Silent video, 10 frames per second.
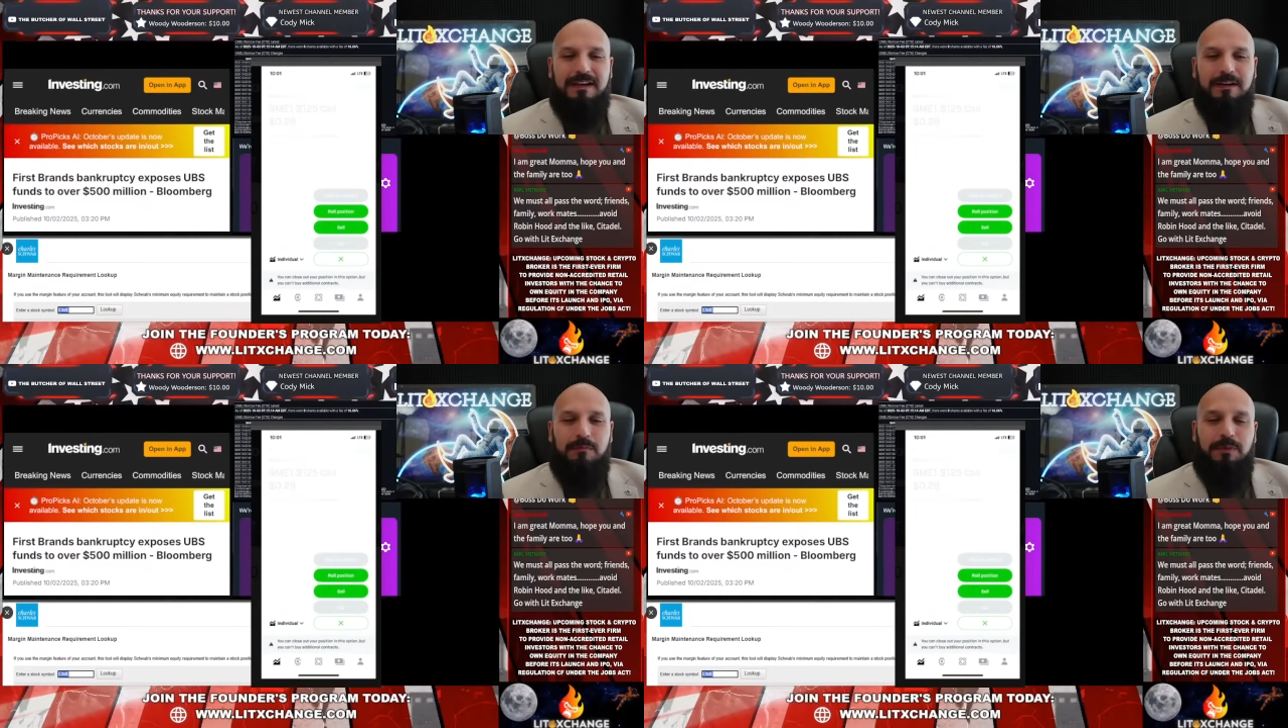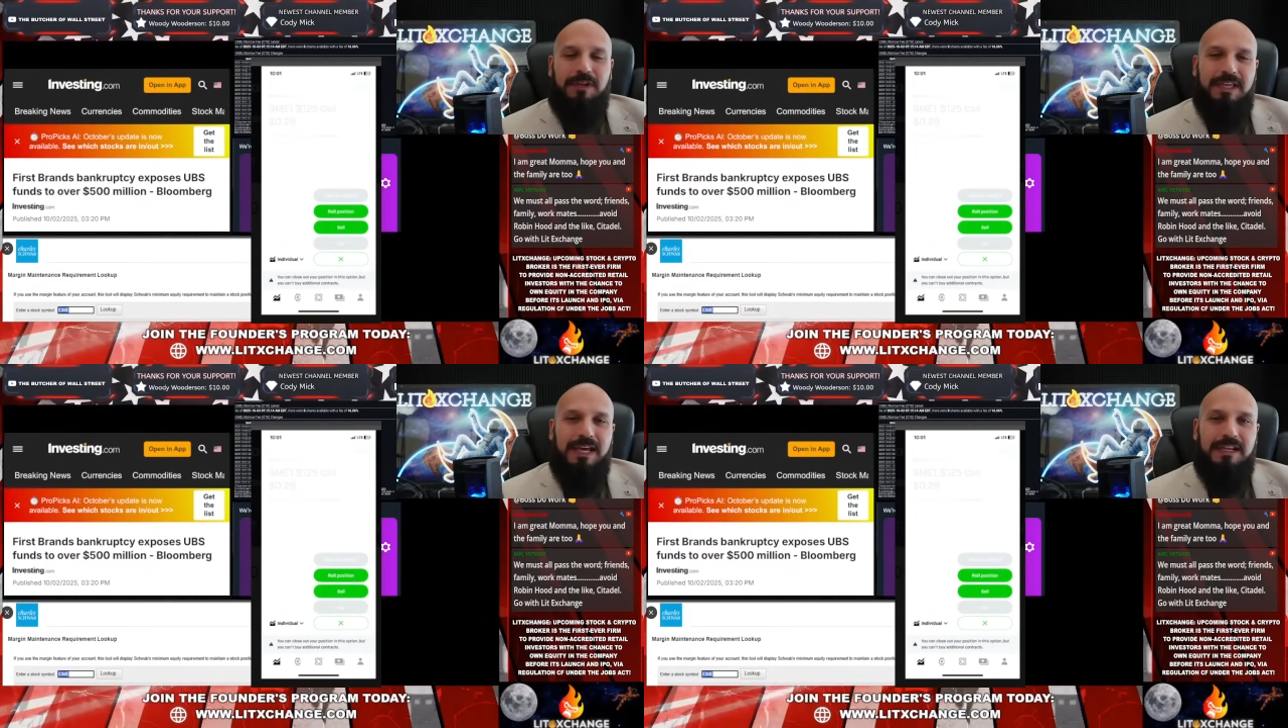But
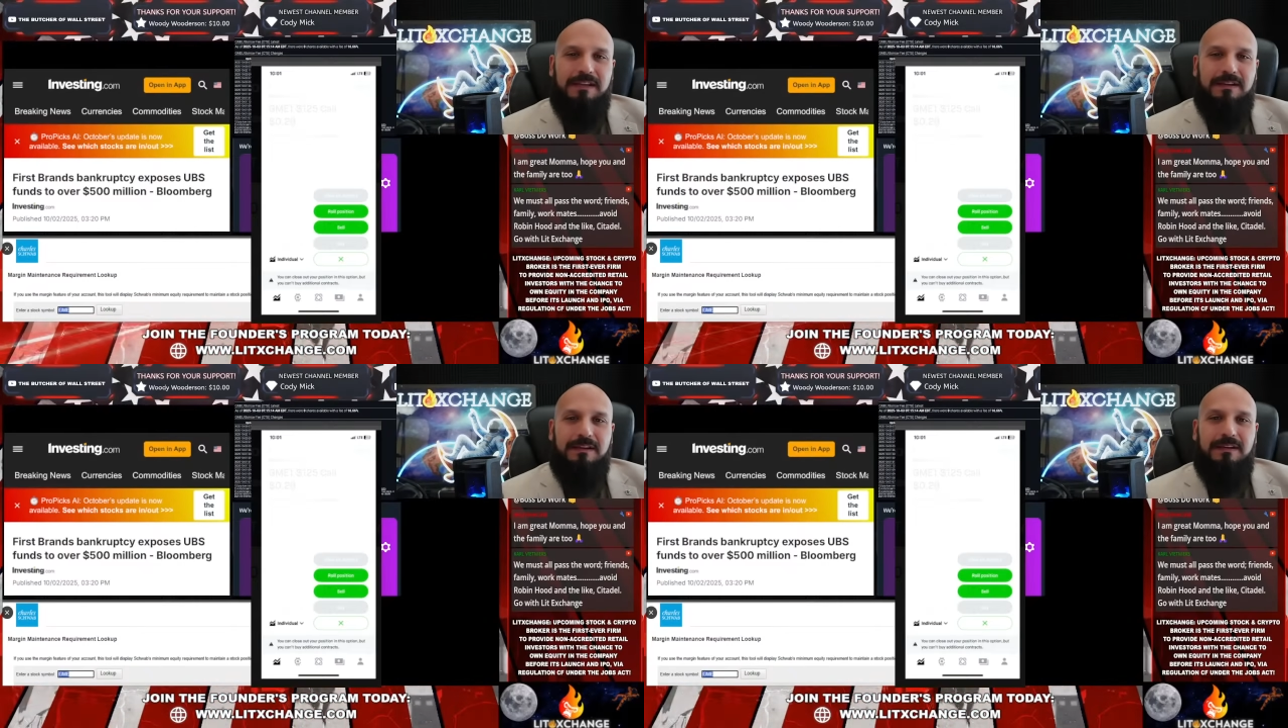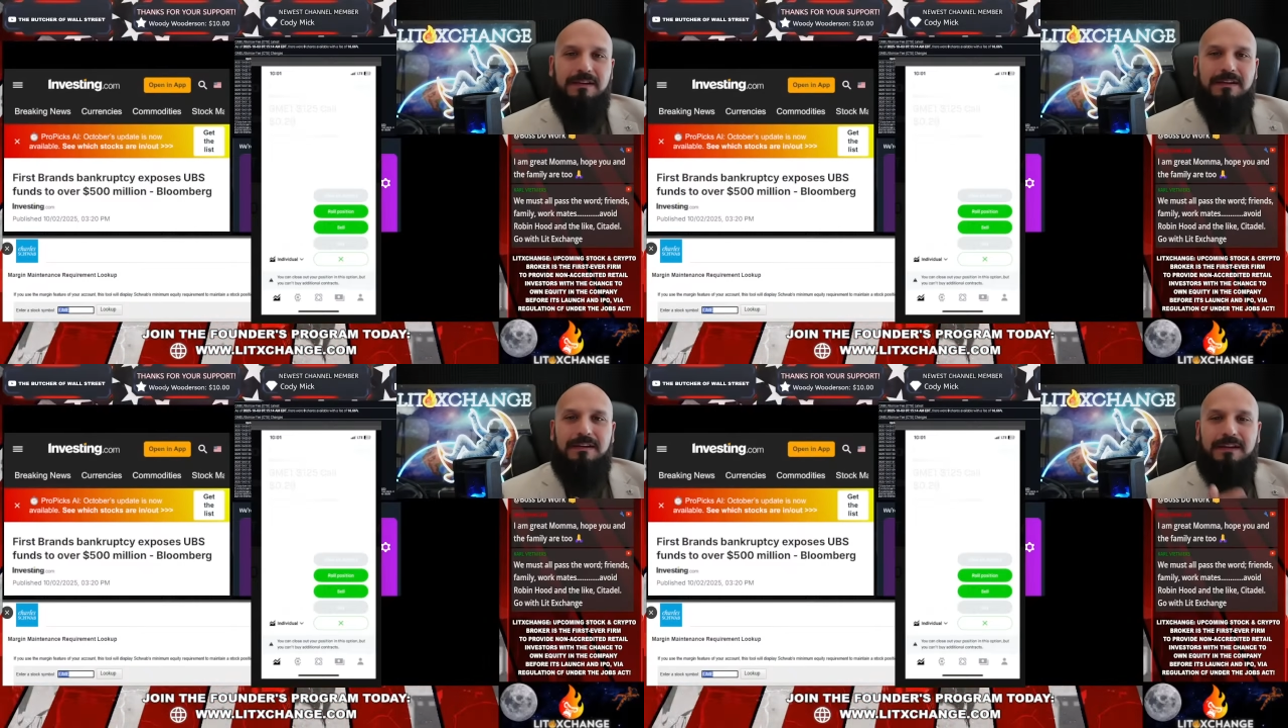again,
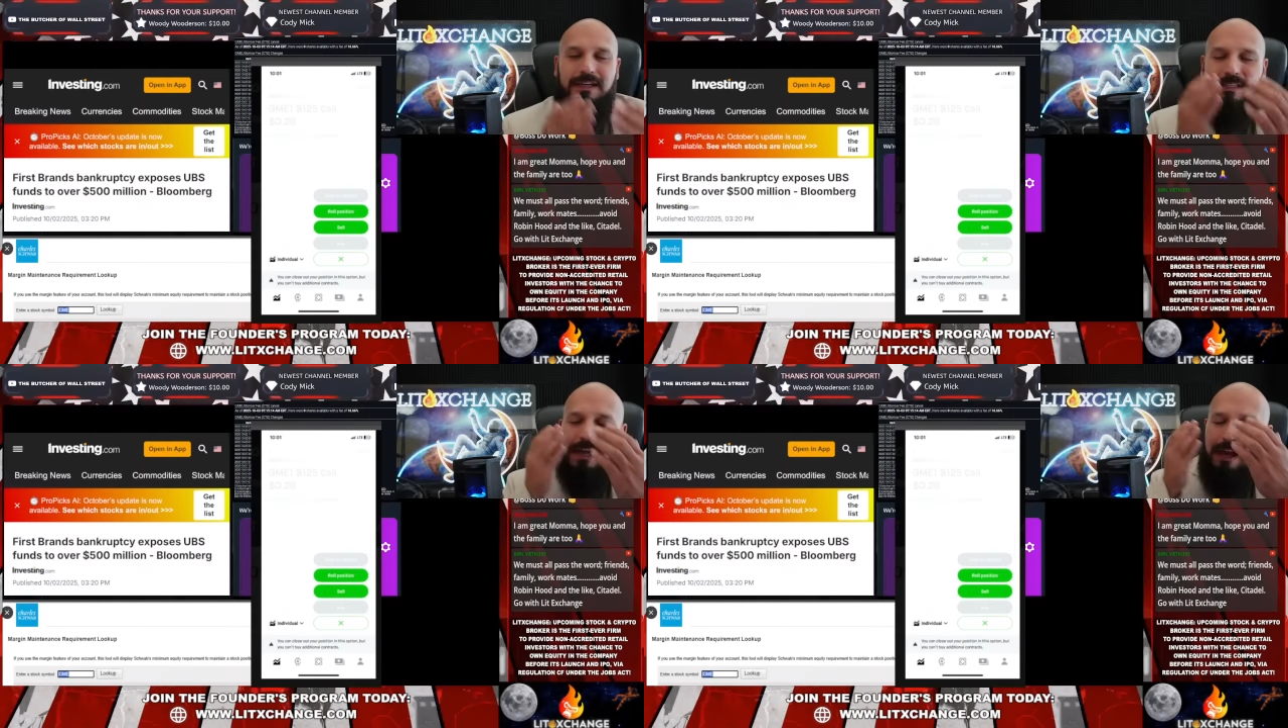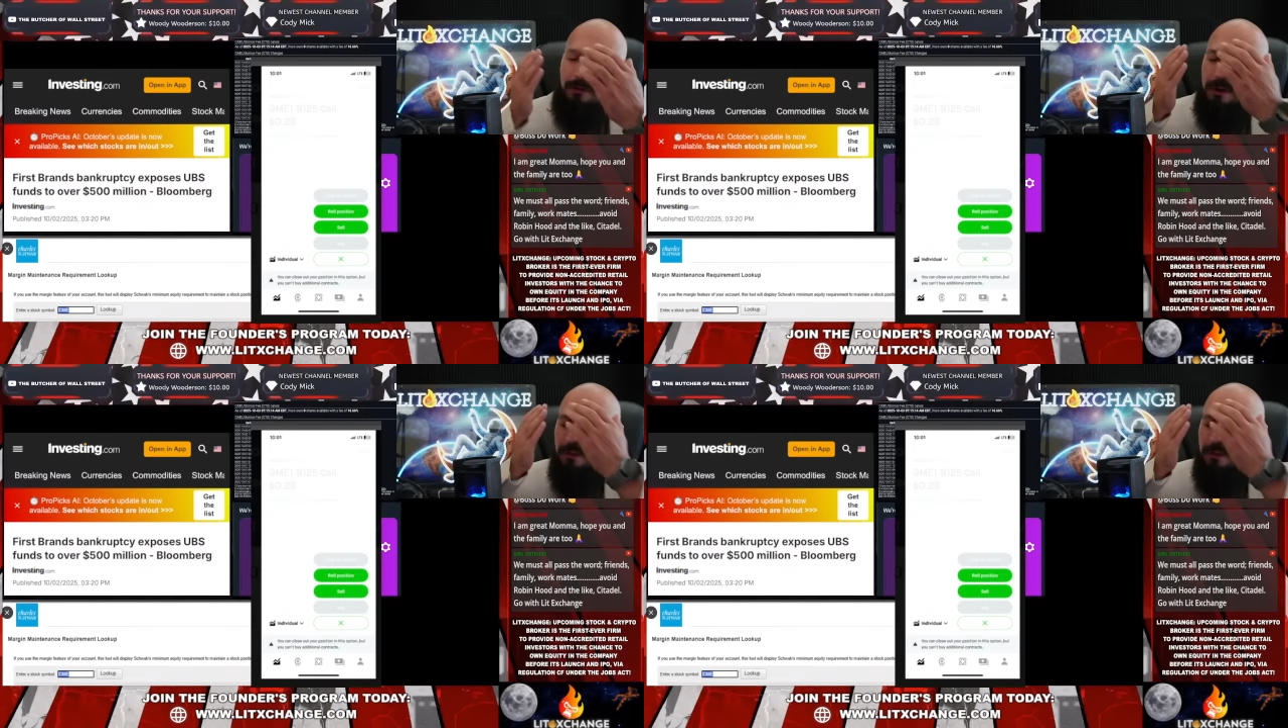it's kind of one of those